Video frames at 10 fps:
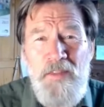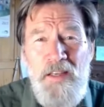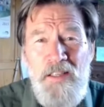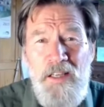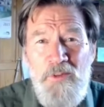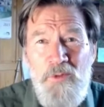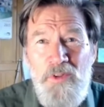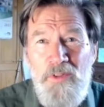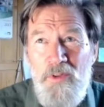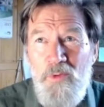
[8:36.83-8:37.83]
And
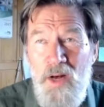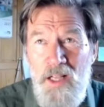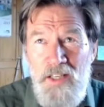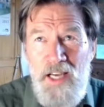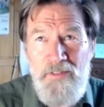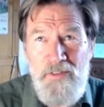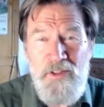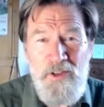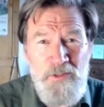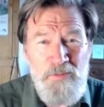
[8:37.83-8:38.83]
what the wildlife of
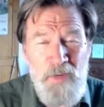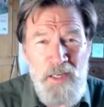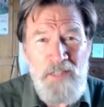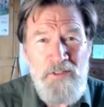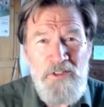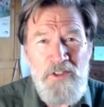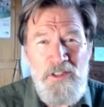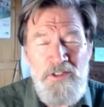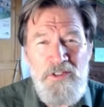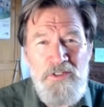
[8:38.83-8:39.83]
those biodiverse
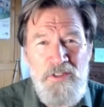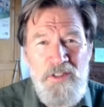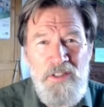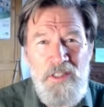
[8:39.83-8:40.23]
countries